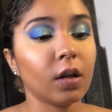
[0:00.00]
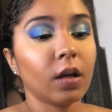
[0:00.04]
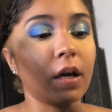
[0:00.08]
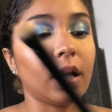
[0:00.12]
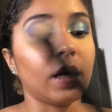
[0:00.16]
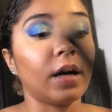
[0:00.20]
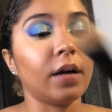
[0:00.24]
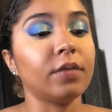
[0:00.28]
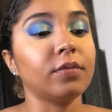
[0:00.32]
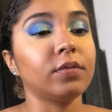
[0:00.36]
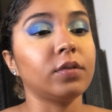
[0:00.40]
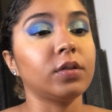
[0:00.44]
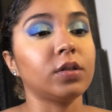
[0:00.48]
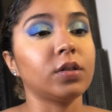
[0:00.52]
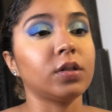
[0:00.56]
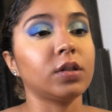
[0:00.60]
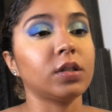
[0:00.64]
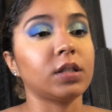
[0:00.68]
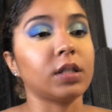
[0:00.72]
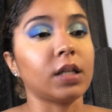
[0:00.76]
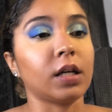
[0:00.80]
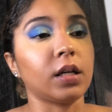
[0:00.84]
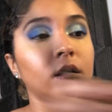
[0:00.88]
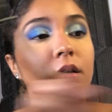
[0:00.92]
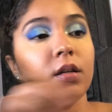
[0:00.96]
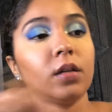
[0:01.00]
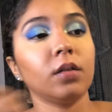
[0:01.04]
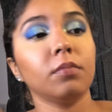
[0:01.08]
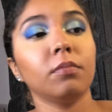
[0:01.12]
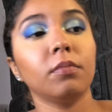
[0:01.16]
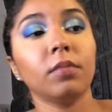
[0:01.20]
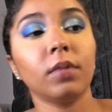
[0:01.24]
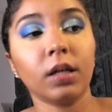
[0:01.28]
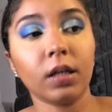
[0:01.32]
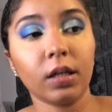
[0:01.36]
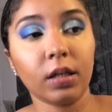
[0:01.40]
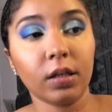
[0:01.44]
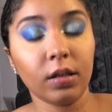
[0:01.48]
After setting
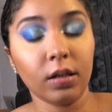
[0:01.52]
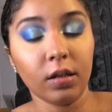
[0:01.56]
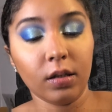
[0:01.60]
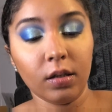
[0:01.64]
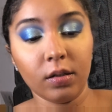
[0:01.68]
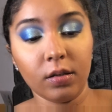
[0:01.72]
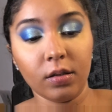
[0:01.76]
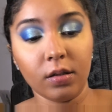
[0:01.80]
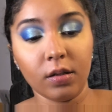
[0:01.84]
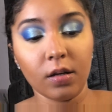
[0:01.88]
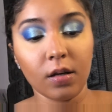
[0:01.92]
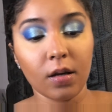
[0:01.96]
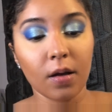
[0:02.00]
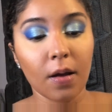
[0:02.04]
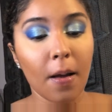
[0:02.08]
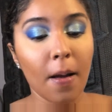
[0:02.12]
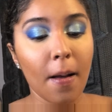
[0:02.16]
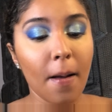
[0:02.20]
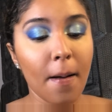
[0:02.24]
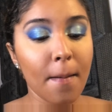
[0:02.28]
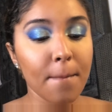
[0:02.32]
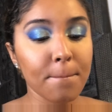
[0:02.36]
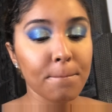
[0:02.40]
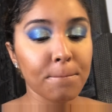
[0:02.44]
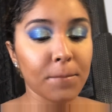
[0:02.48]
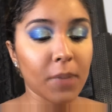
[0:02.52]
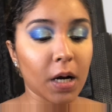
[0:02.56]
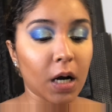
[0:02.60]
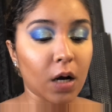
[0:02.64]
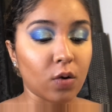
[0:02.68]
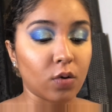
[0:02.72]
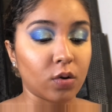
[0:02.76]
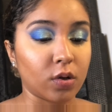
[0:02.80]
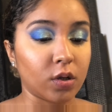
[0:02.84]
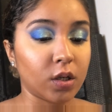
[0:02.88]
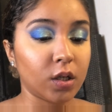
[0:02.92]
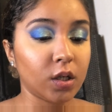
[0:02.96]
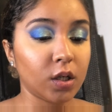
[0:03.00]
my
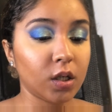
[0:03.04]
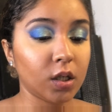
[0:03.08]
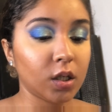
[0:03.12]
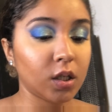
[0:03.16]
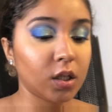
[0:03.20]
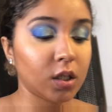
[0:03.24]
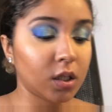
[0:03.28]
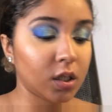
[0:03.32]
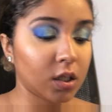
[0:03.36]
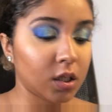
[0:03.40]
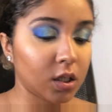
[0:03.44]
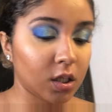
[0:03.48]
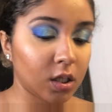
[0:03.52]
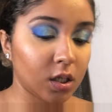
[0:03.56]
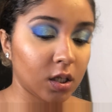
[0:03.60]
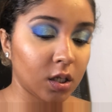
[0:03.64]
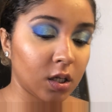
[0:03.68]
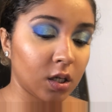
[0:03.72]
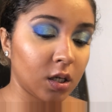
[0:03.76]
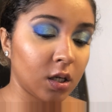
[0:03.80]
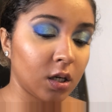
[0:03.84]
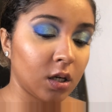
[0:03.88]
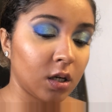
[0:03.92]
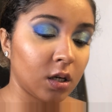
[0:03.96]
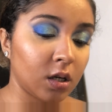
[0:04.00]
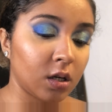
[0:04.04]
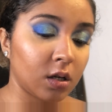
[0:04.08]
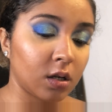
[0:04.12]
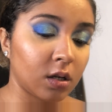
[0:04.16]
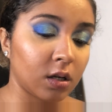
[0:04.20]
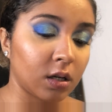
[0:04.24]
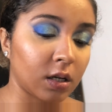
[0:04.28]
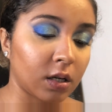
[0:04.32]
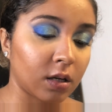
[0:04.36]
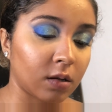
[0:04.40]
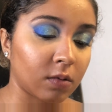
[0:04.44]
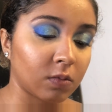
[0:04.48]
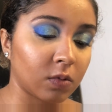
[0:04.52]
powder,
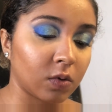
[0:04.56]
now I'm